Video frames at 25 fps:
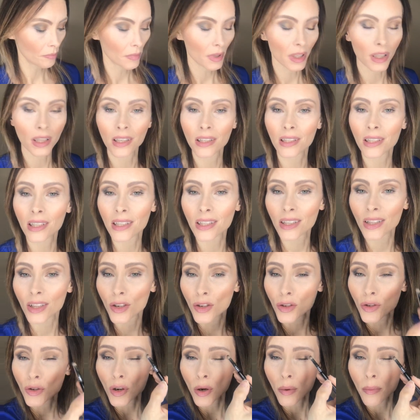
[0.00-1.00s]
But this is
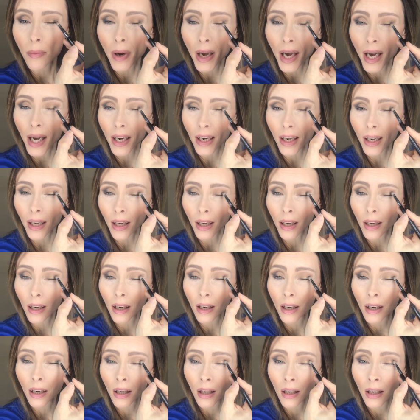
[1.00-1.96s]
the dramatic